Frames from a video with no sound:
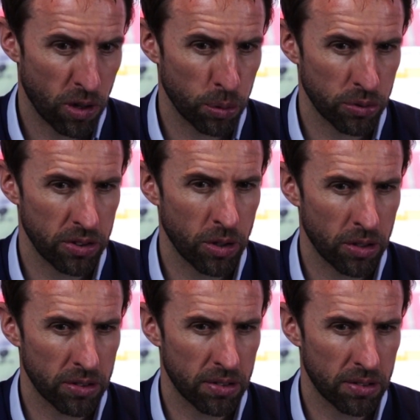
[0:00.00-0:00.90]
role's
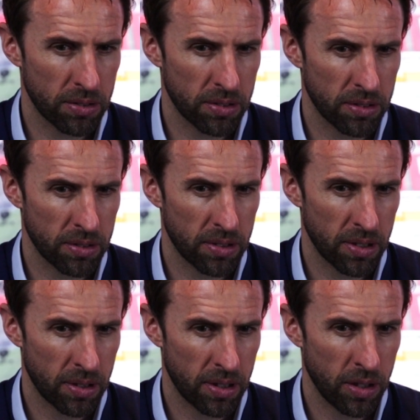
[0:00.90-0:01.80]
not
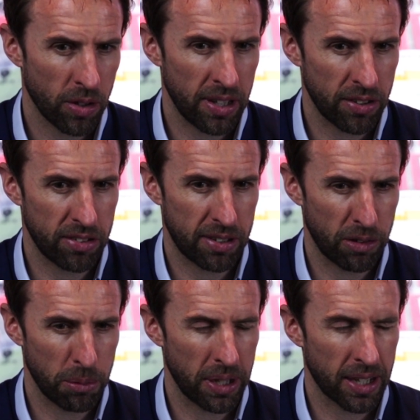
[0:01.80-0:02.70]

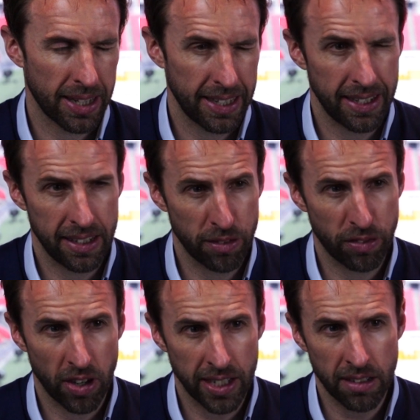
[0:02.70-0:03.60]
necessarily being clearly
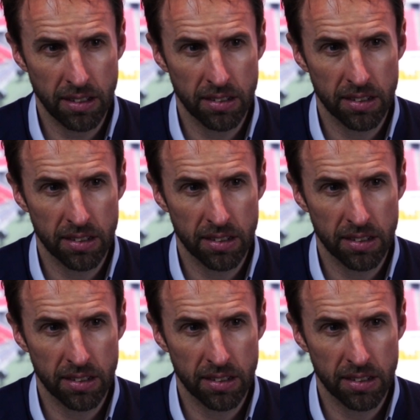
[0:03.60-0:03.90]
defined.